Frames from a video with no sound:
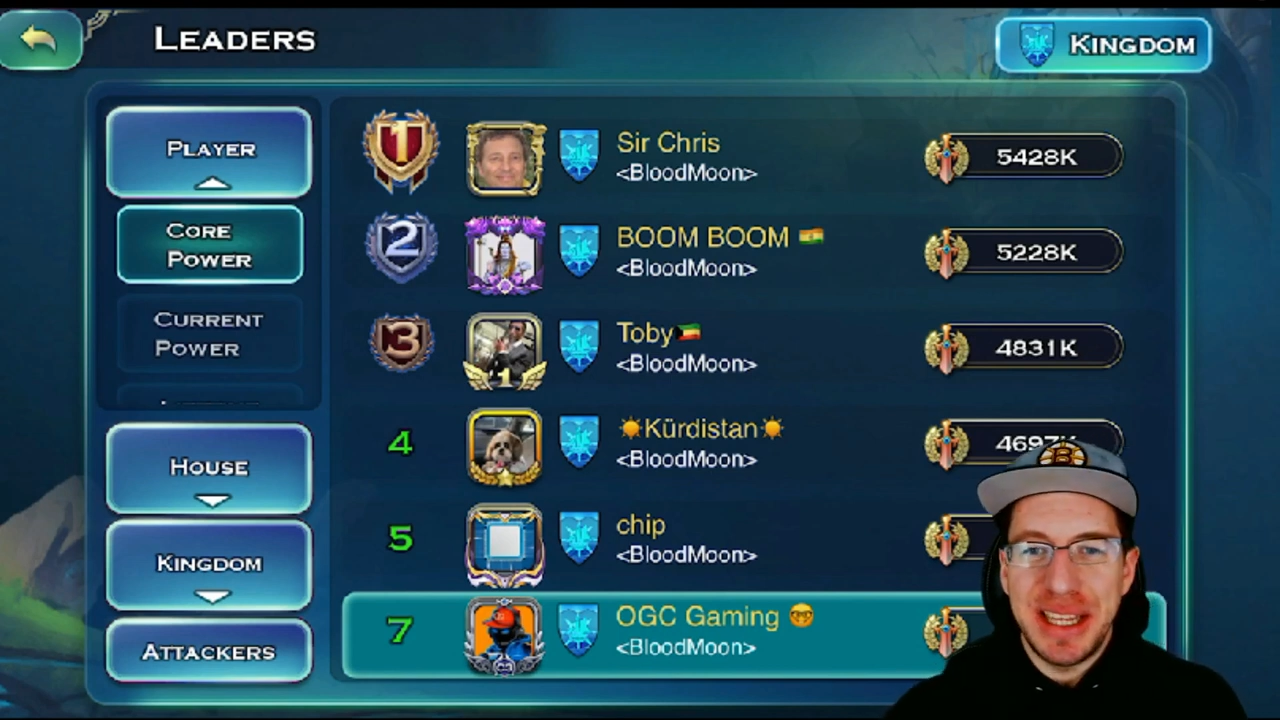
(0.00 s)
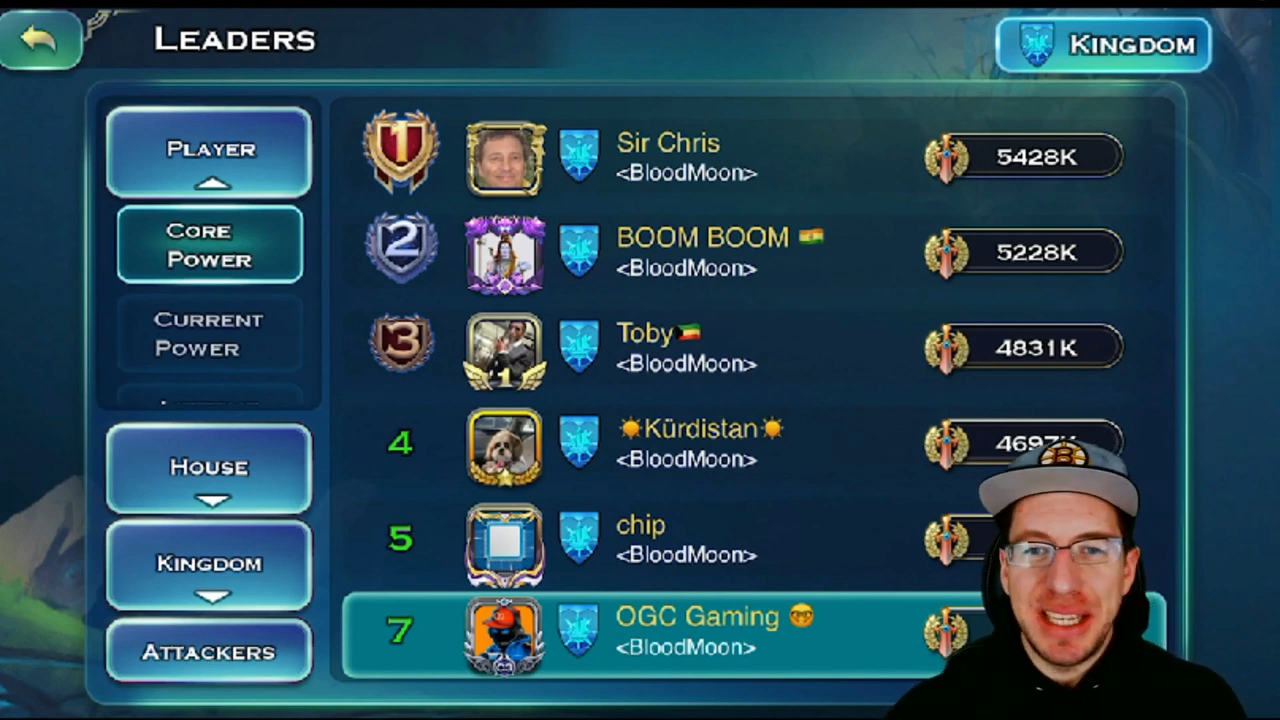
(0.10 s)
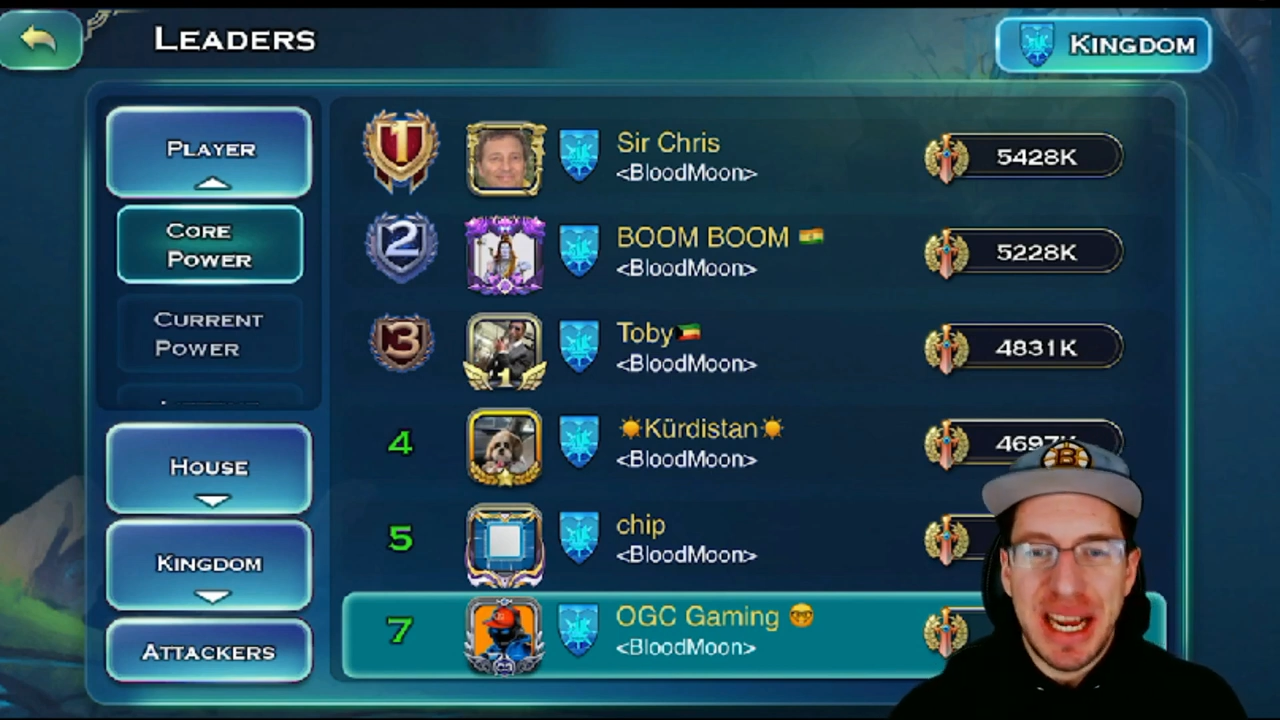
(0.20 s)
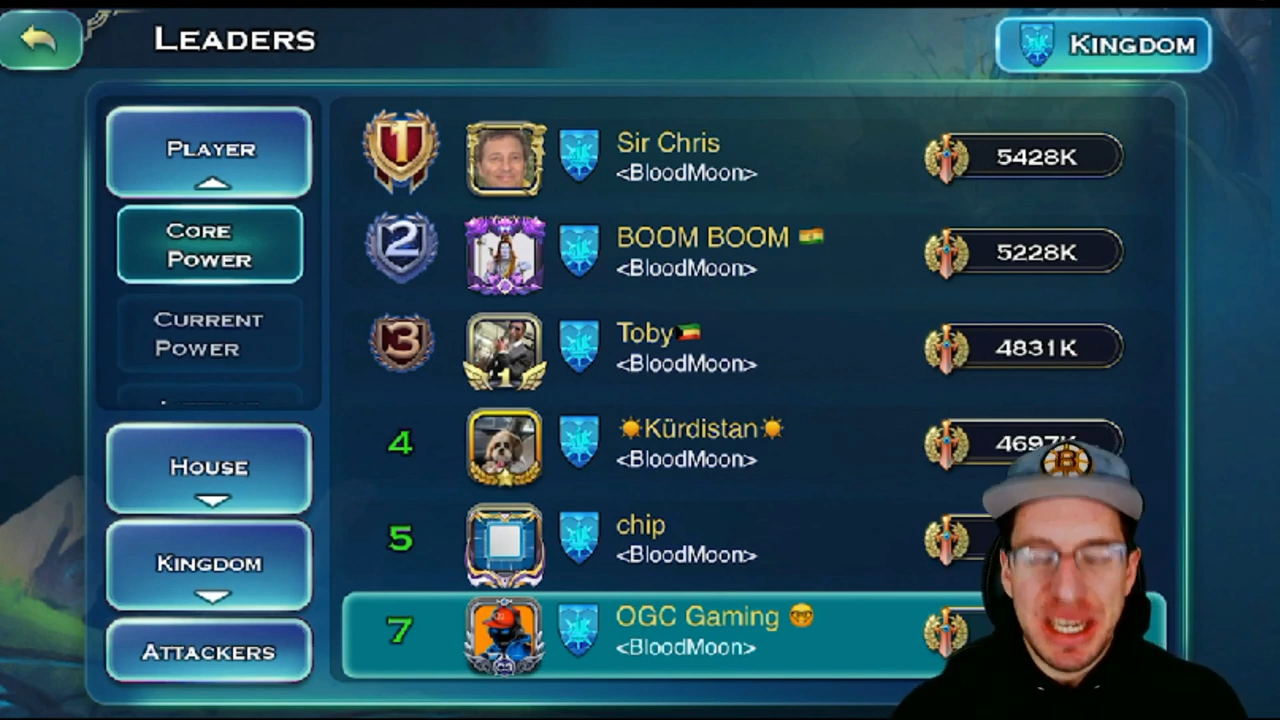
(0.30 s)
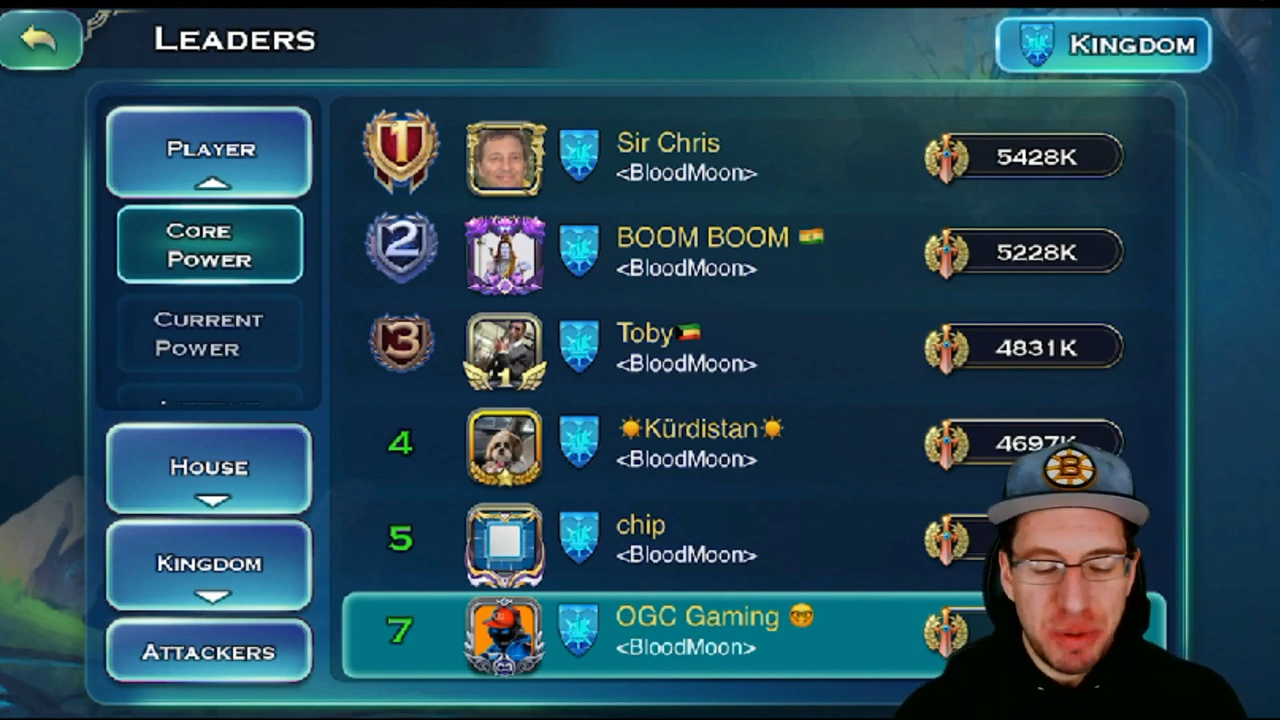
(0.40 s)

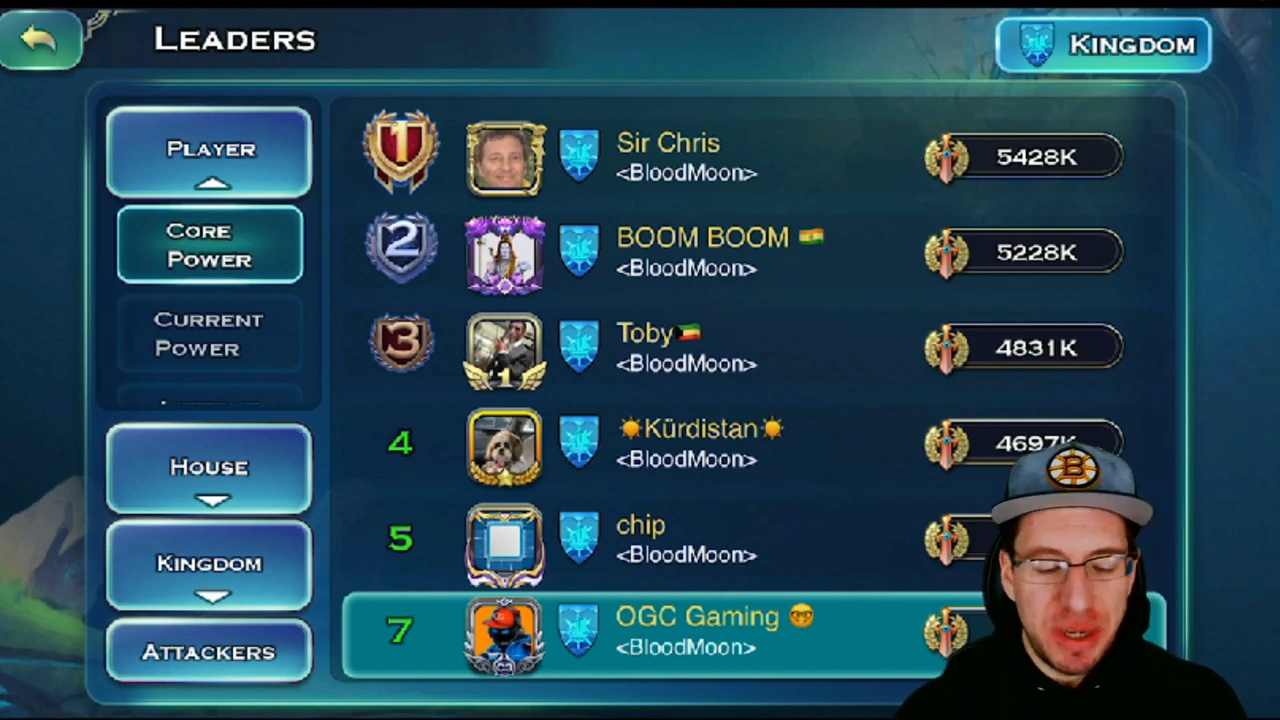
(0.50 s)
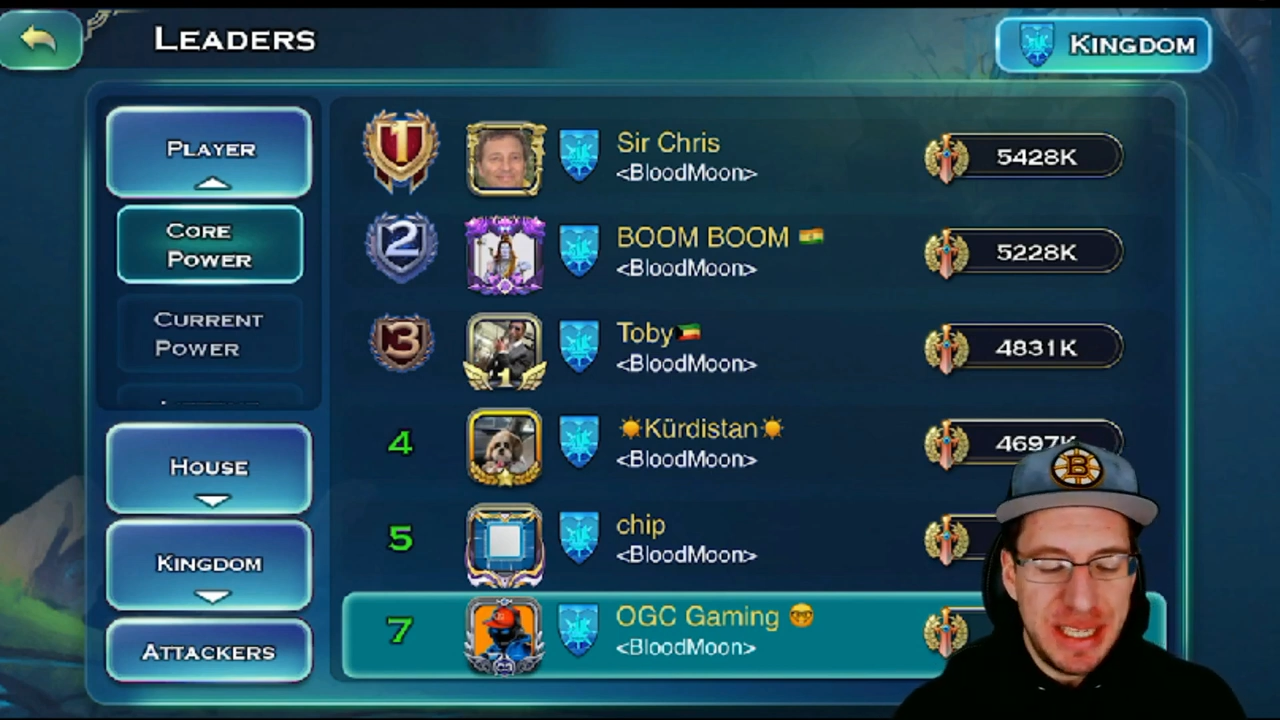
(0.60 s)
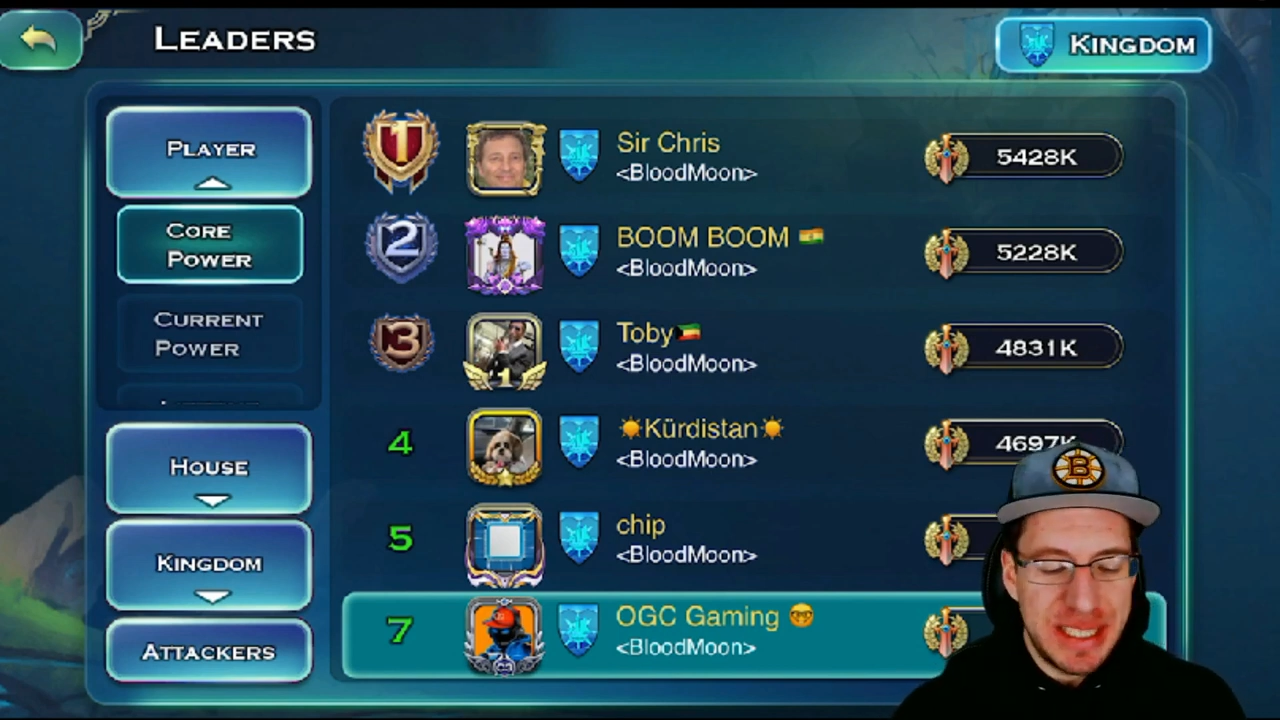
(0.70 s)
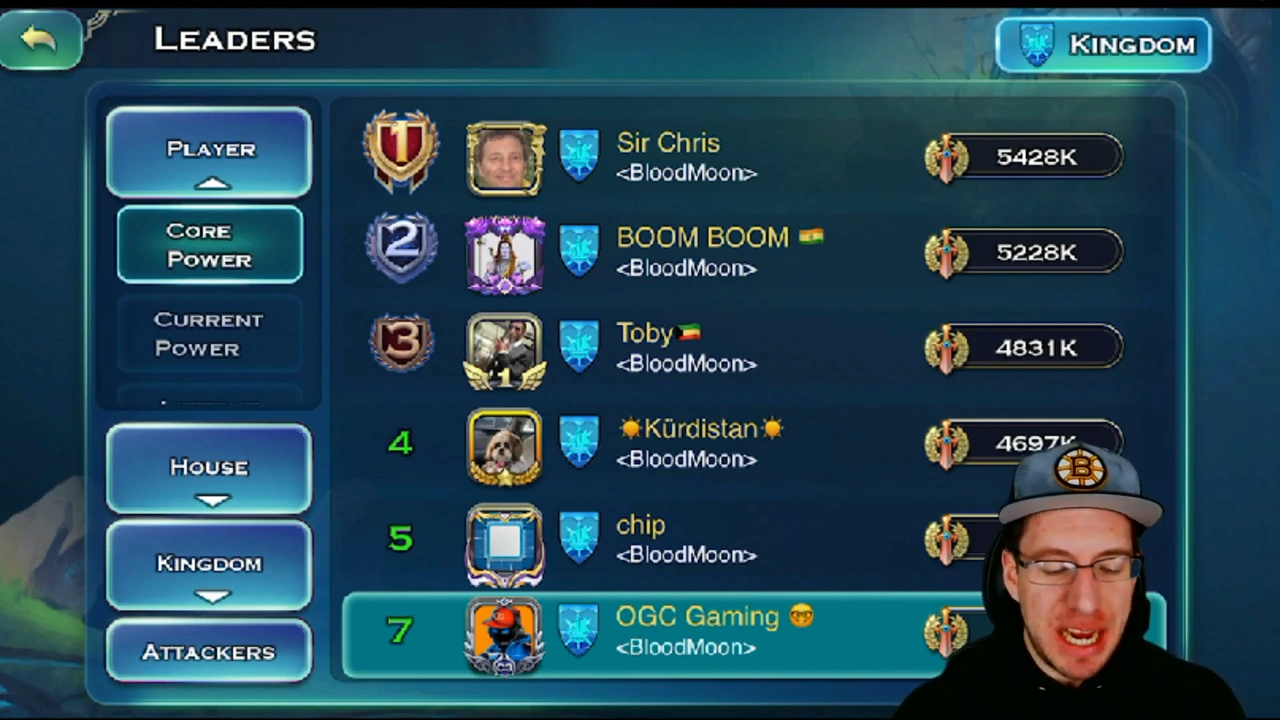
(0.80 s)
next one is